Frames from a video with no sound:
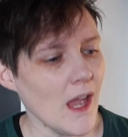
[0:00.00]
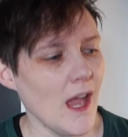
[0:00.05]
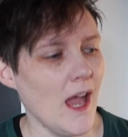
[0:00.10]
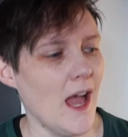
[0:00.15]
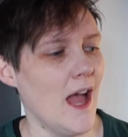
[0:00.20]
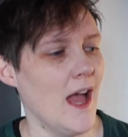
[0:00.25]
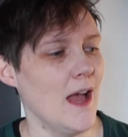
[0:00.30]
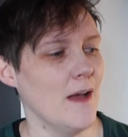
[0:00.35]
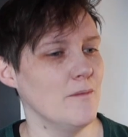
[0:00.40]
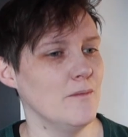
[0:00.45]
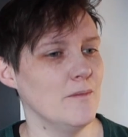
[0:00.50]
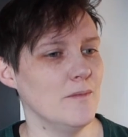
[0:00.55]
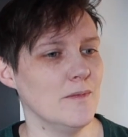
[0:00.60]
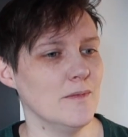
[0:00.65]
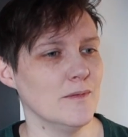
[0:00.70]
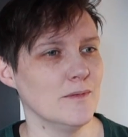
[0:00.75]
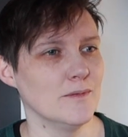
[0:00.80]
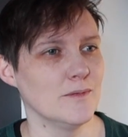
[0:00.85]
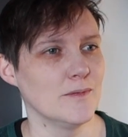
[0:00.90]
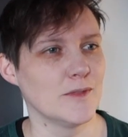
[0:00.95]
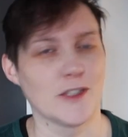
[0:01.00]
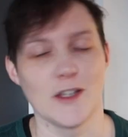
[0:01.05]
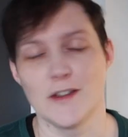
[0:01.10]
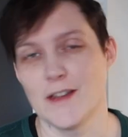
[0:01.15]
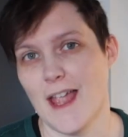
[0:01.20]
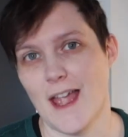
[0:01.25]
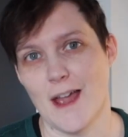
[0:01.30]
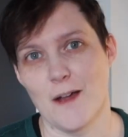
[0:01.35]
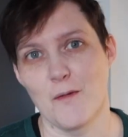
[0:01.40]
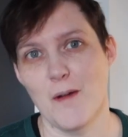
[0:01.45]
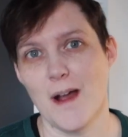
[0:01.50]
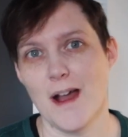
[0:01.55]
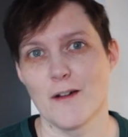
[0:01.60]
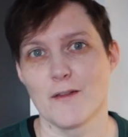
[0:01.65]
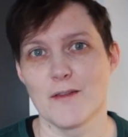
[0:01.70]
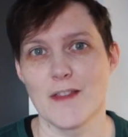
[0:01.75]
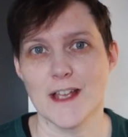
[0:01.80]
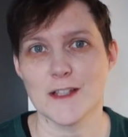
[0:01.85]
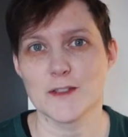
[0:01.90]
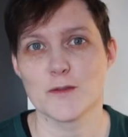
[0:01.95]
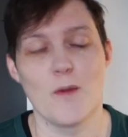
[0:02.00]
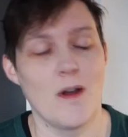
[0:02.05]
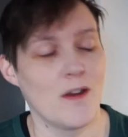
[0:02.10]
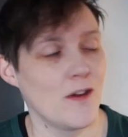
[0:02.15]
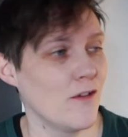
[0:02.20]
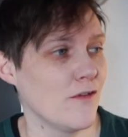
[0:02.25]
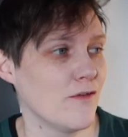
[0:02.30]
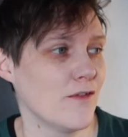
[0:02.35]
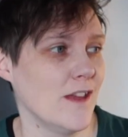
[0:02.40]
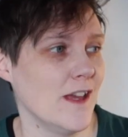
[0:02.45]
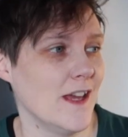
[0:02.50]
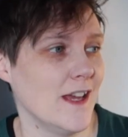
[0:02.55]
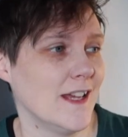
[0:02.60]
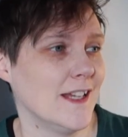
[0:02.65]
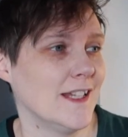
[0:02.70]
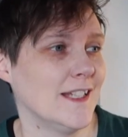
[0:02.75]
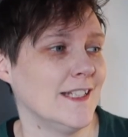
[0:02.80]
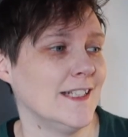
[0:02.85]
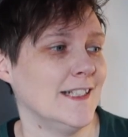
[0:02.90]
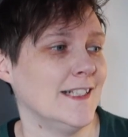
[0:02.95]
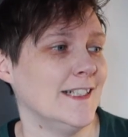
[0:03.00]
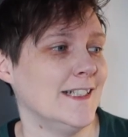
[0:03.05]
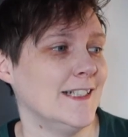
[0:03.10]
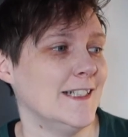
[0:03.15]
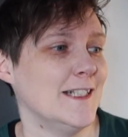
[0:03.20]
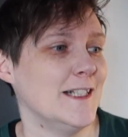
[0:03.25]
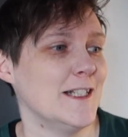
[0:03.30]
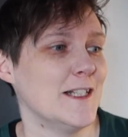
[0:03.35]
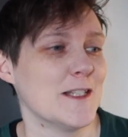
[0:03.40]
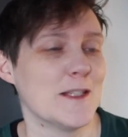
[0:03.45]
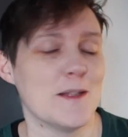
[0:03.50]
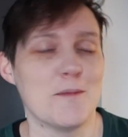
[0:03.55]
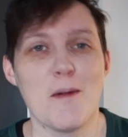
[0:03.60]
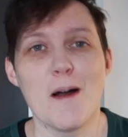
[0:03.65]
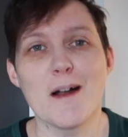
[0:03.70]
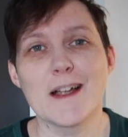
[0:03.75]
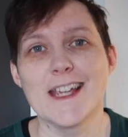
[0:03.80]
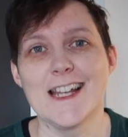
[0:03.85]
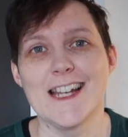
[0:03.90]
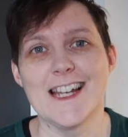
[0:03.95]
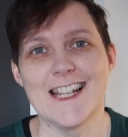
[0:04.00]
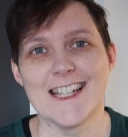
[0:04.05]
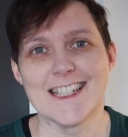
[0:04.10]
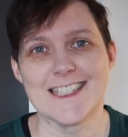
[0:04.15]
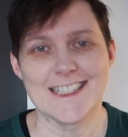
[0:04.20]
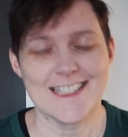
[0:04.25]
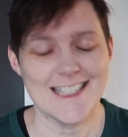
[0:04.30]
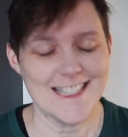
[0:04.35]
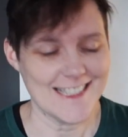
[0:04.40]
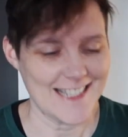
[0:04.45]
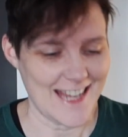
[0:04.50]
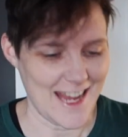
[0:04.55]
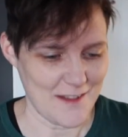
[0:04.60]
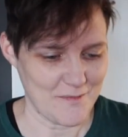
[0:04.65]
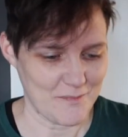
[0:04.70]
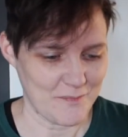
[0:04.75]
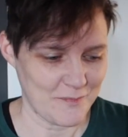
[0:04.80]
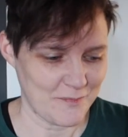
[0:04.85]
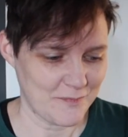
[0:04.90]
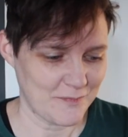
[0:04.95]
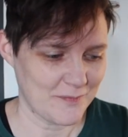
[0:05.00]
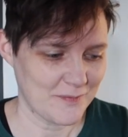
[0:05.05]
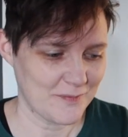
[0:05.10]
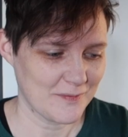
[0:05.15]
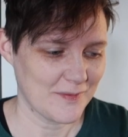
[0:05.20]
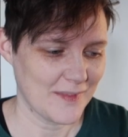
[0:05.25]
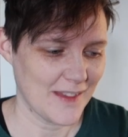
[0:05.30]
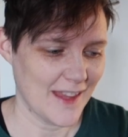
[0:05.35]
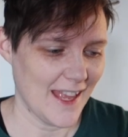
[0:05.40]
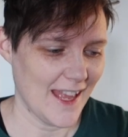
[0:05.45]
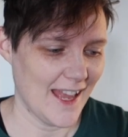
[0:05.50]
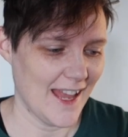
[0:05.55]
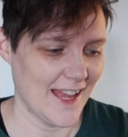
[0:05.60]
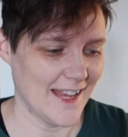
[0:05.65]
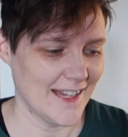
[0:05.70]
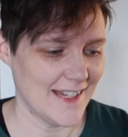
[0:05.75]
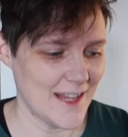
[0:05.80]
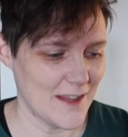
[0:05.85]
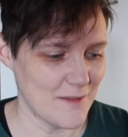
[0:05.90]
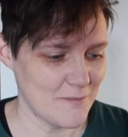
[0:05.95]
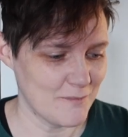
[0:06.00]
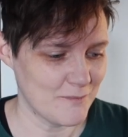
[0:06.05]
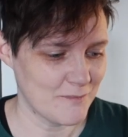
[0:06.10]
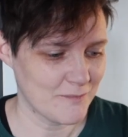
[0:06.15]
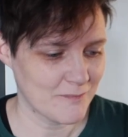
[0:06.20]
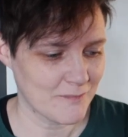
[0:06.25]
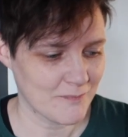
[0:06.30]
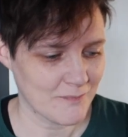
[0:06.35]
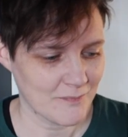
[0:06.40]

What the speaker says: So yeah, wow, that's one off the bucket list, isn't it? And